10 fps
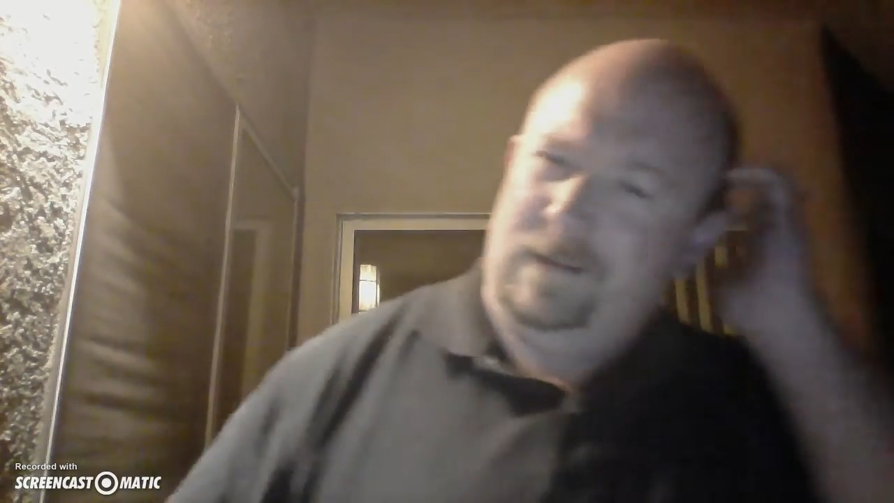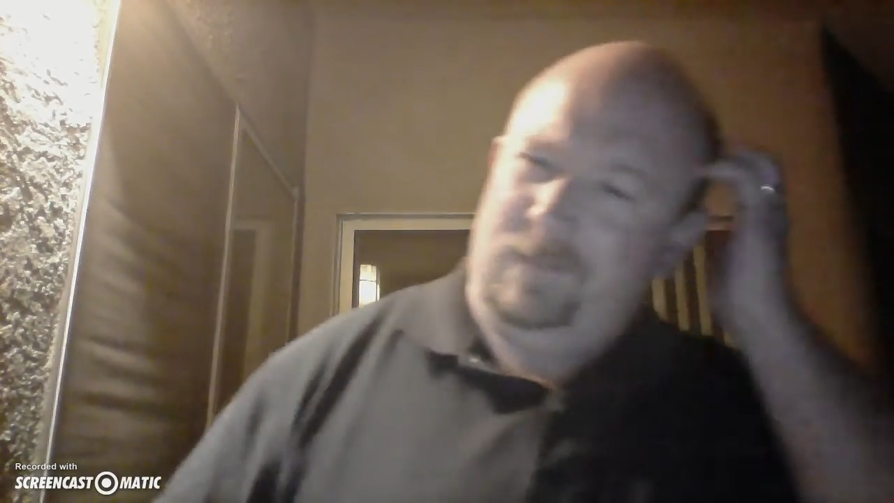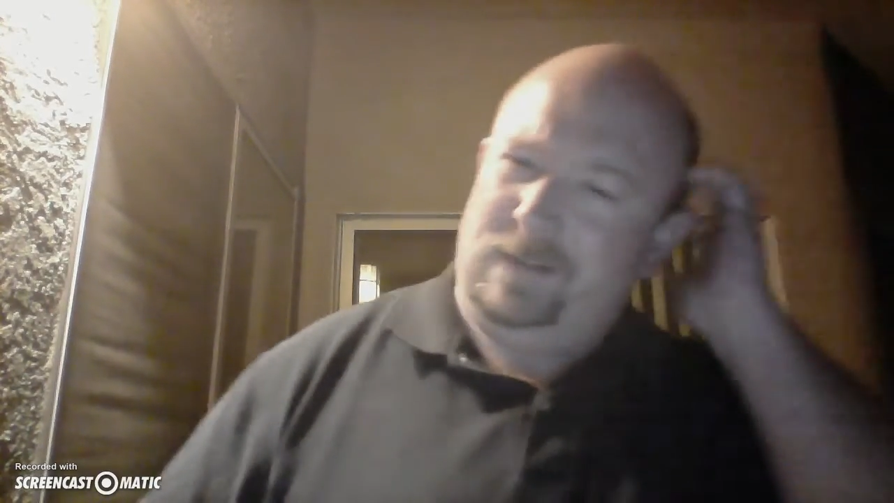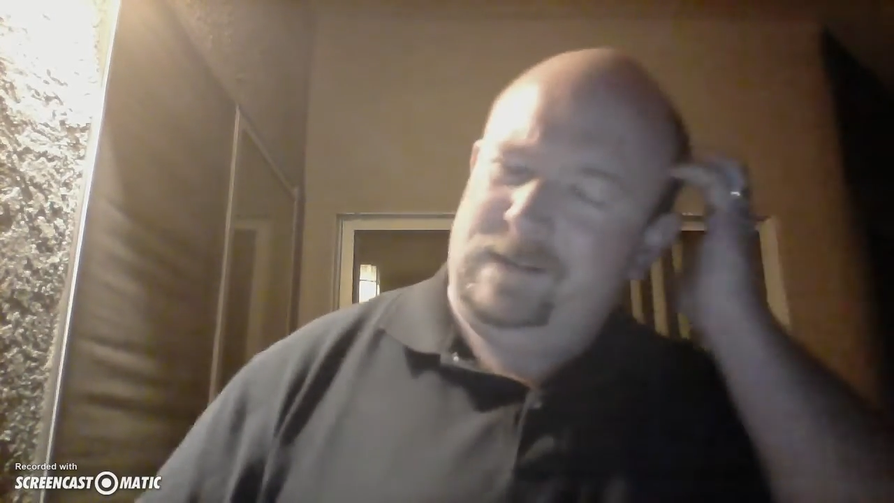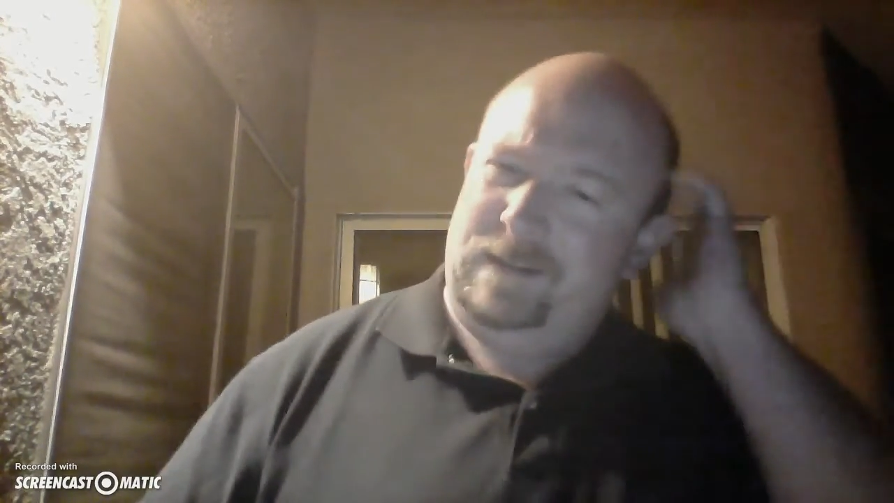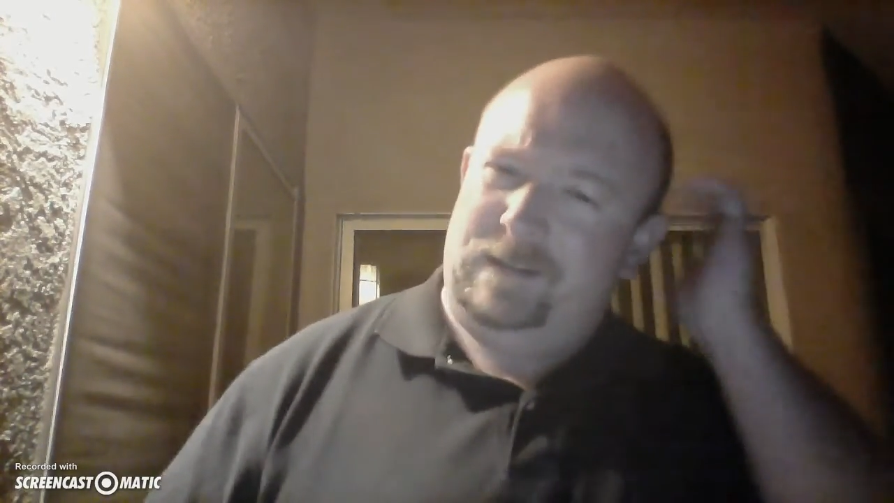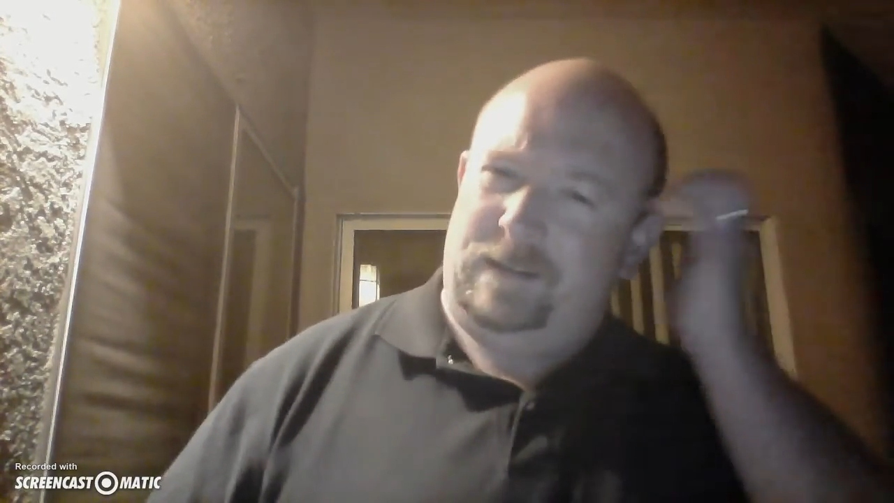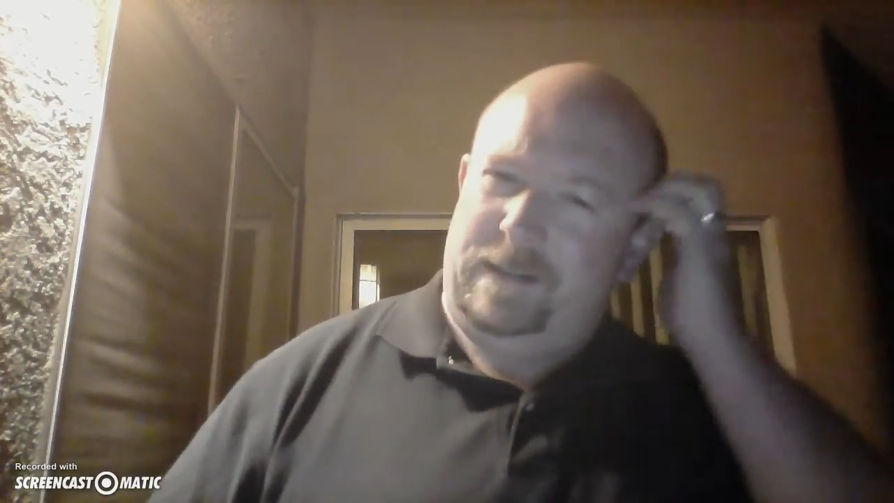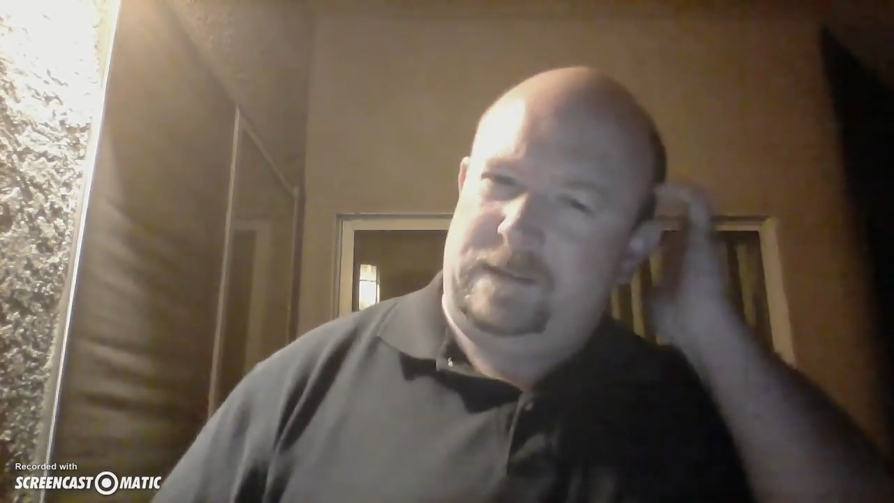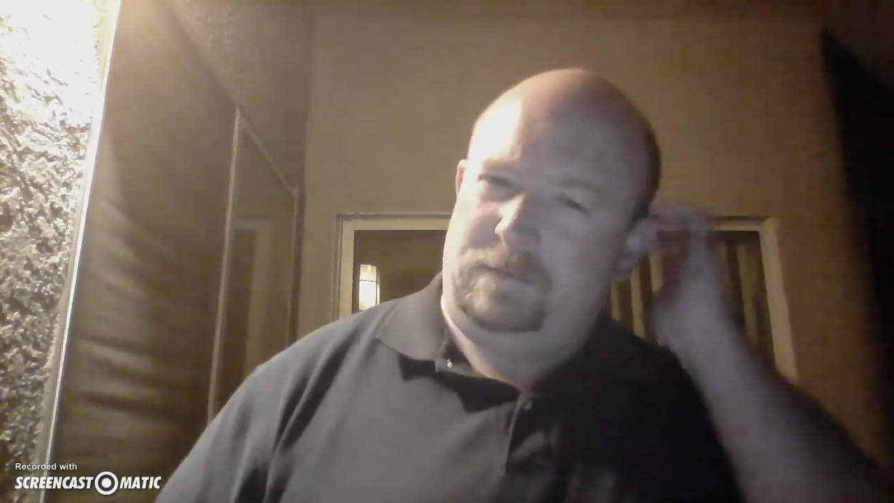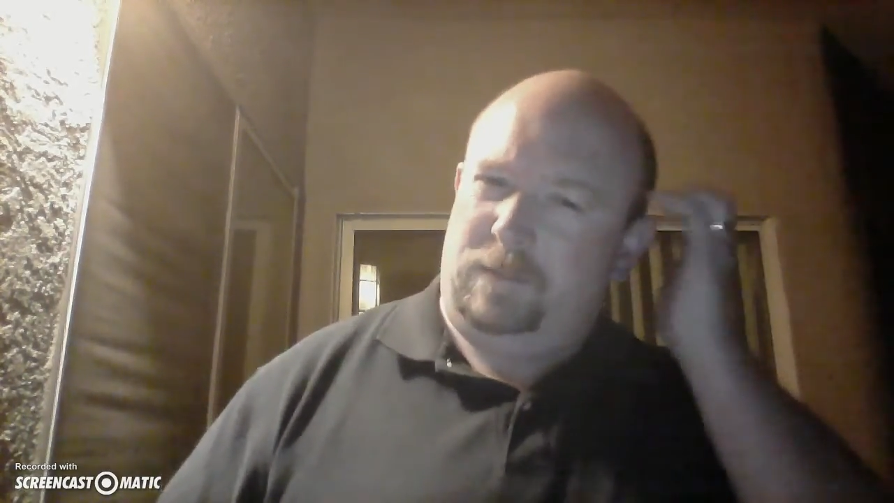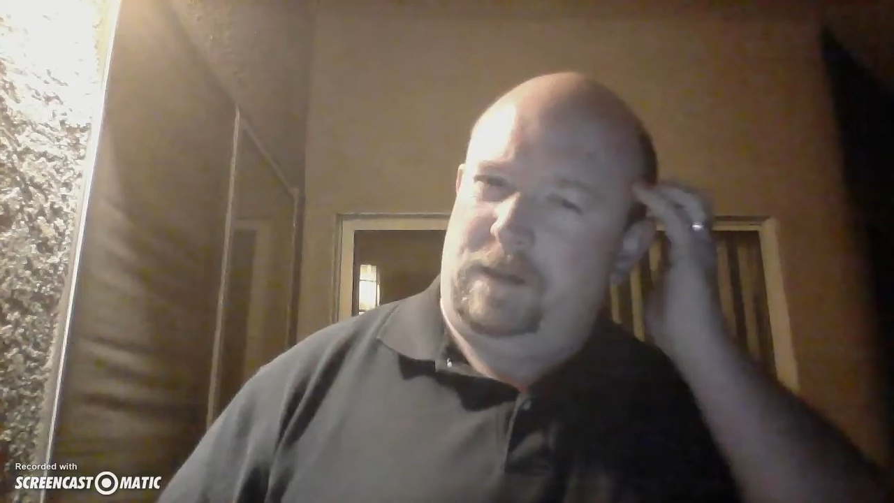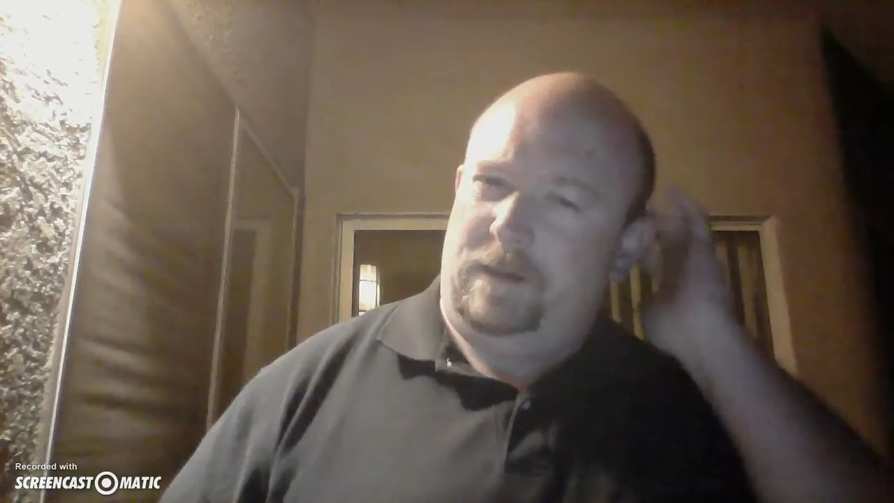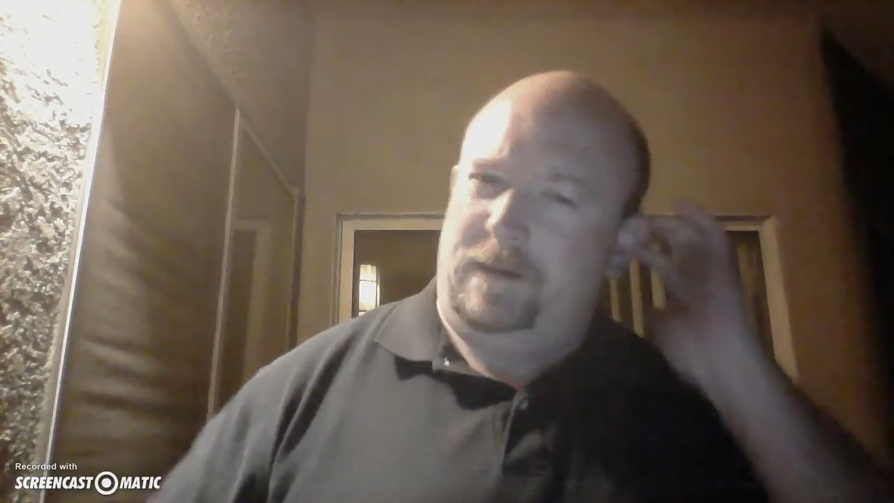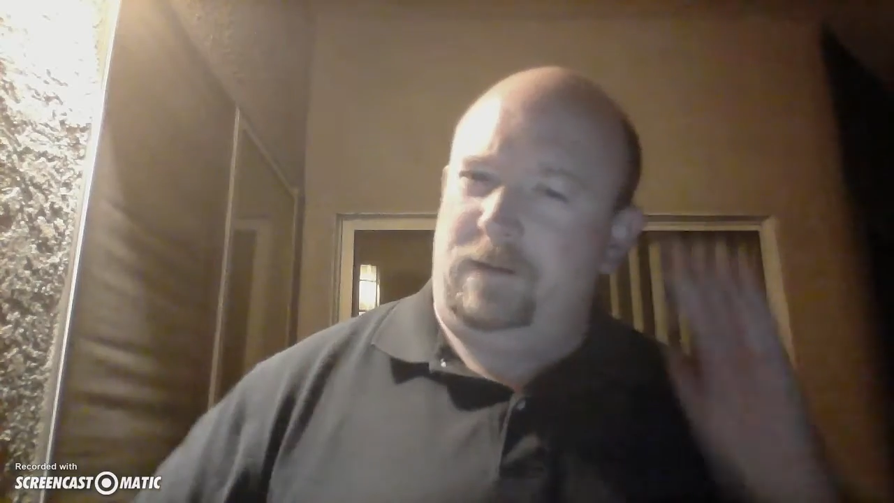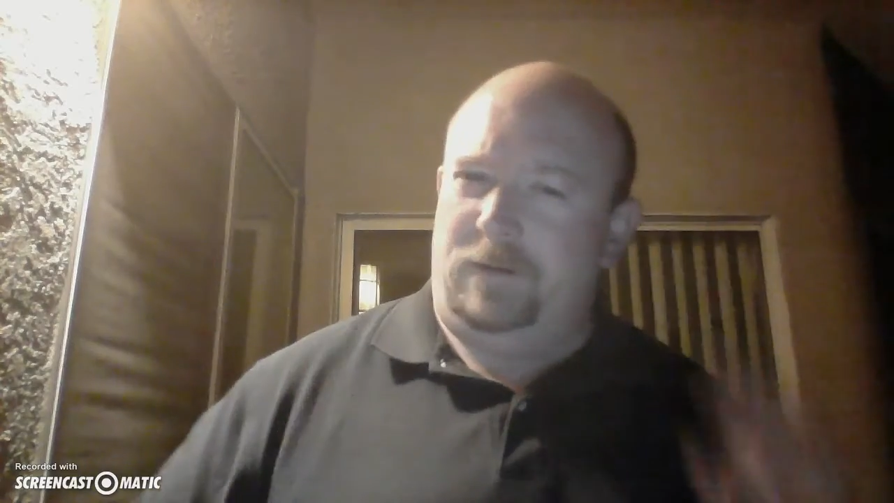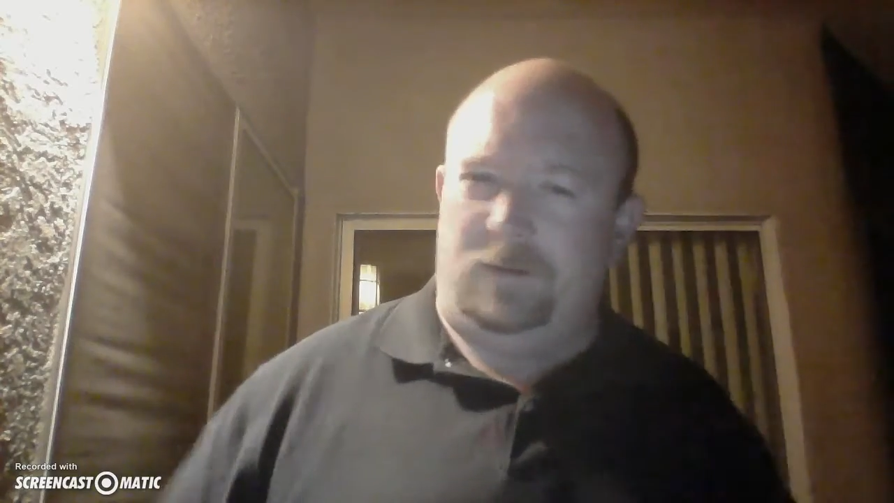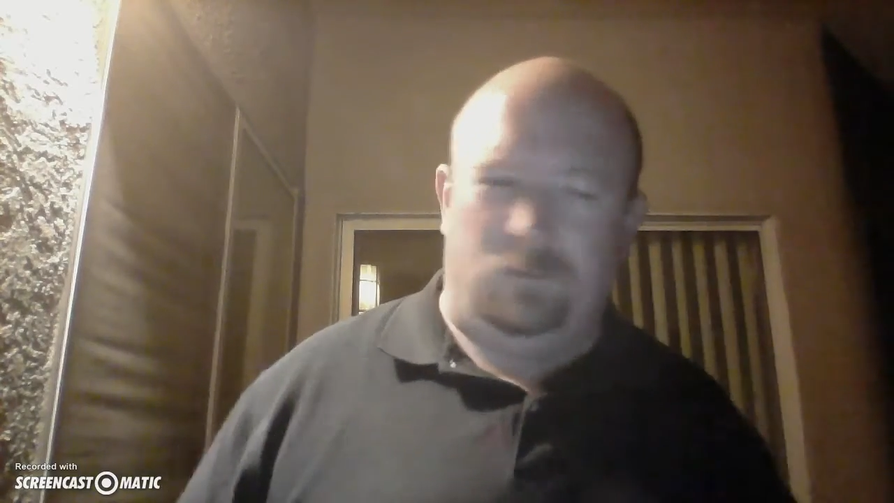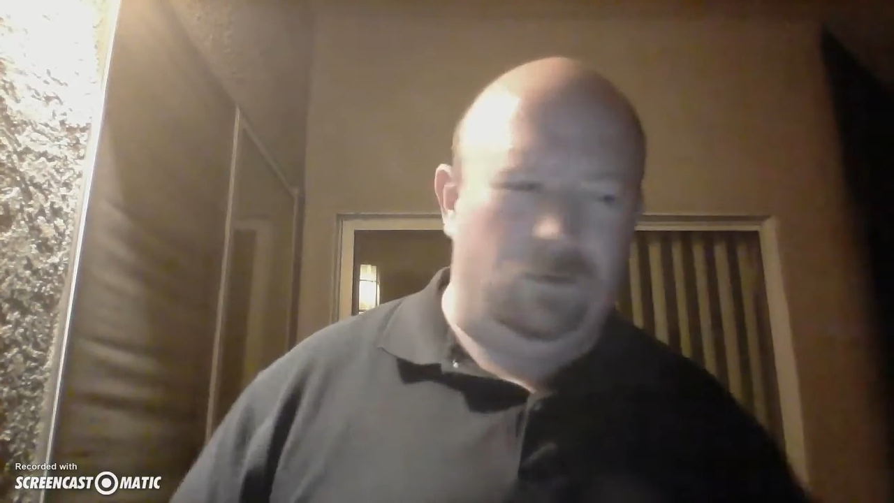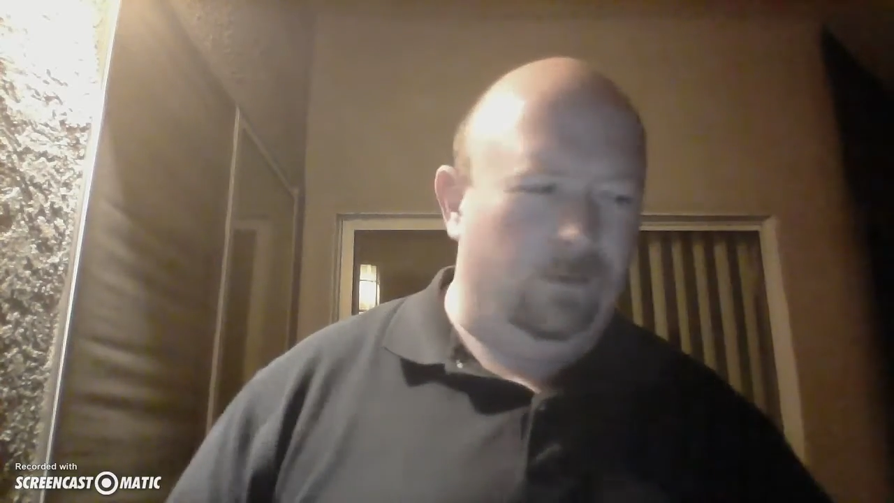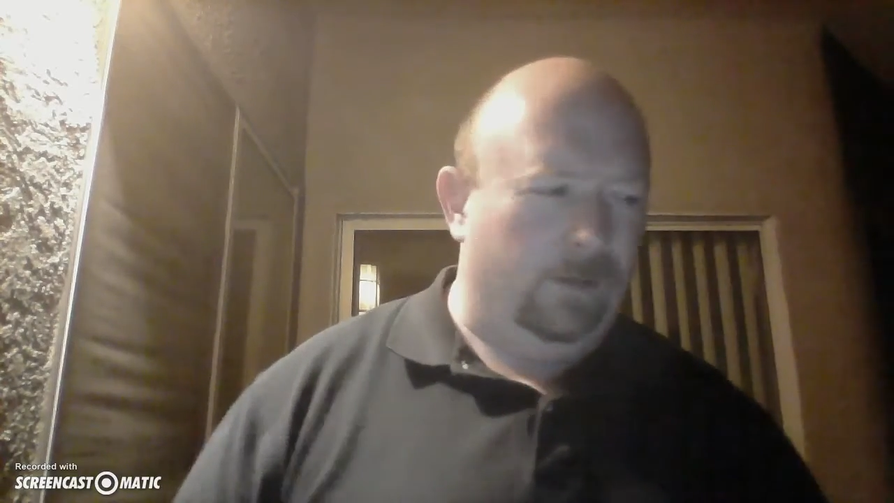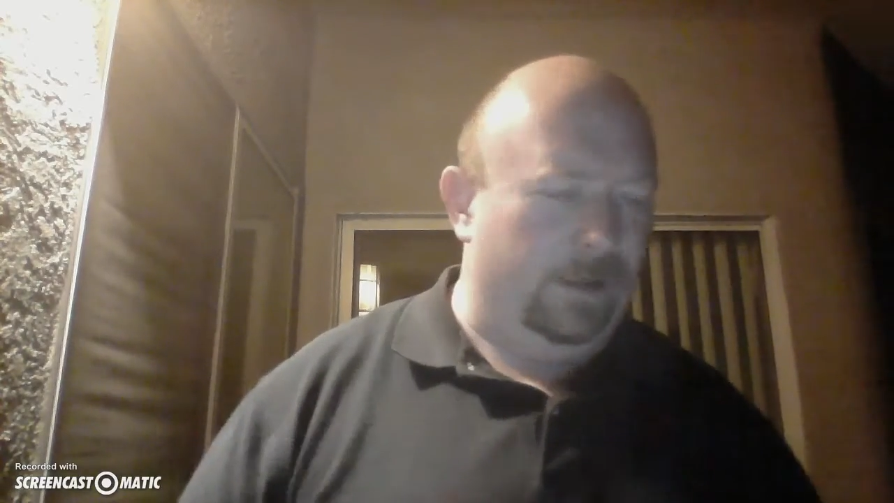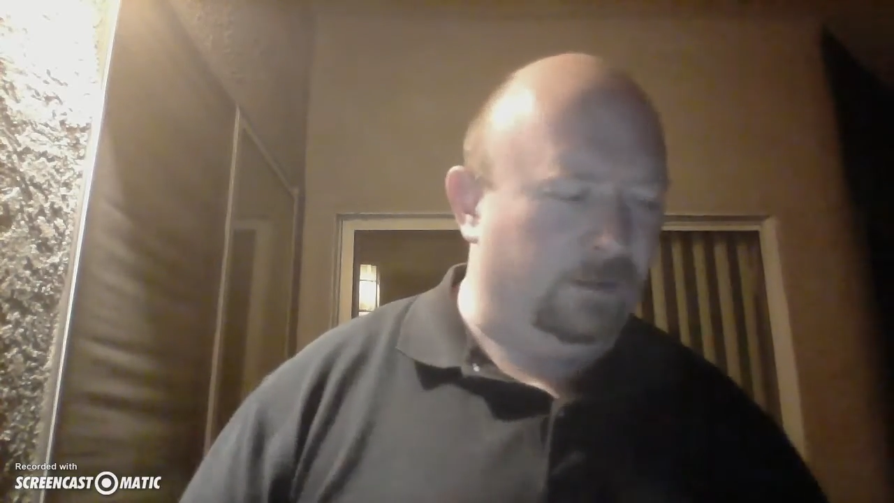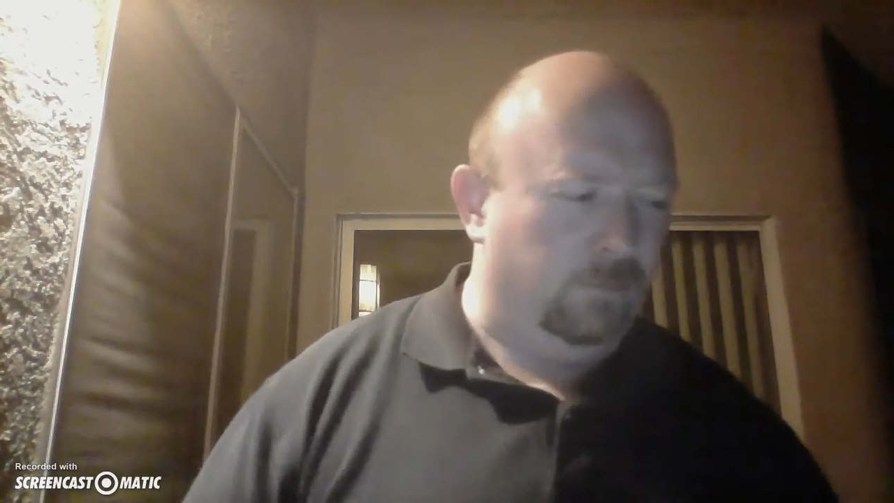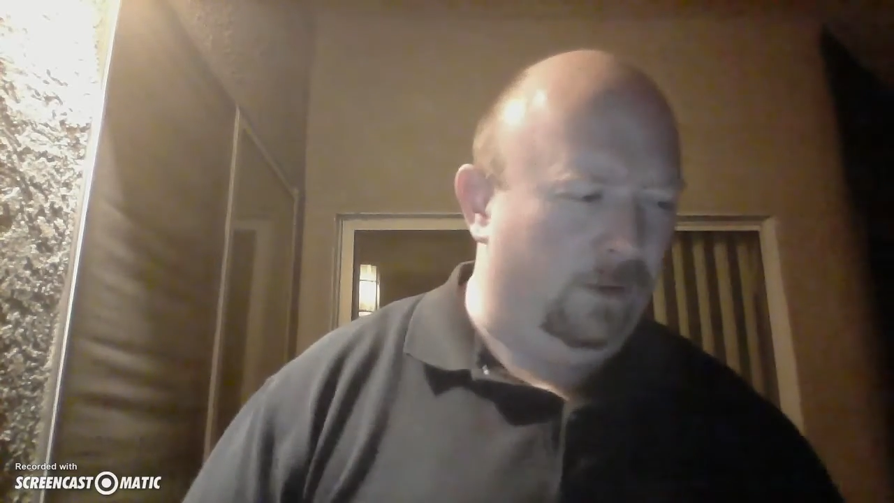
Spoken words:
if it's not the last brown ale, then it's one of the last